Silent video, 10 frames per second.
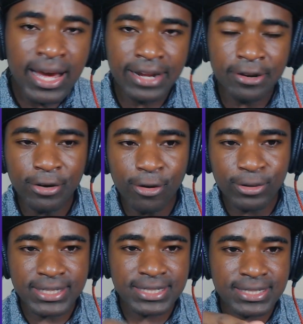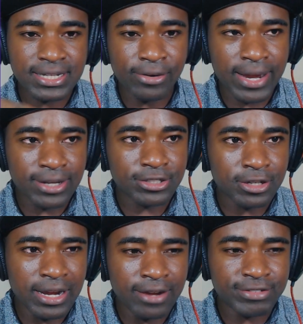I don't know this
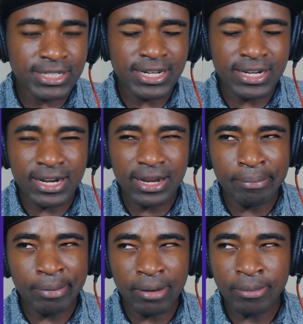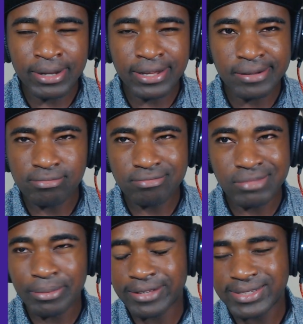character. I've seen probably
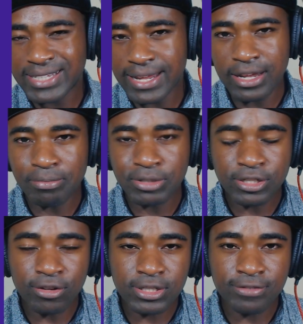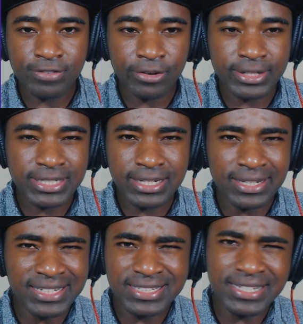maybe 10 episodes of Fairy
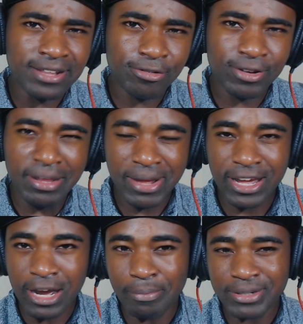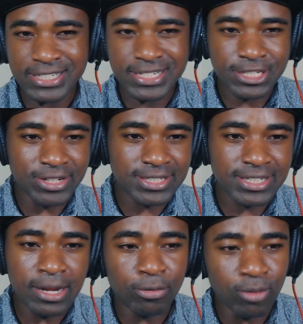Tail. It's not really my cup of tea, so I
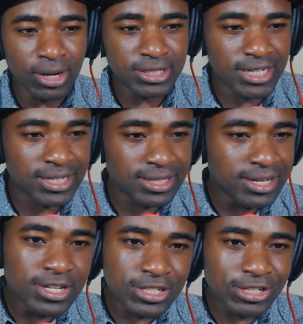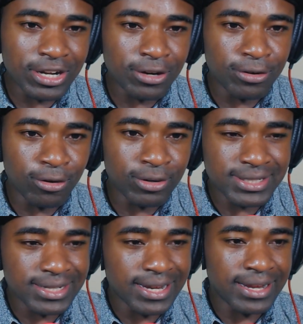stopped watching it. So I don't know
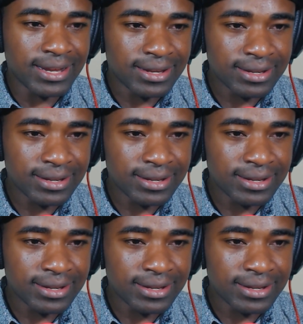this guy.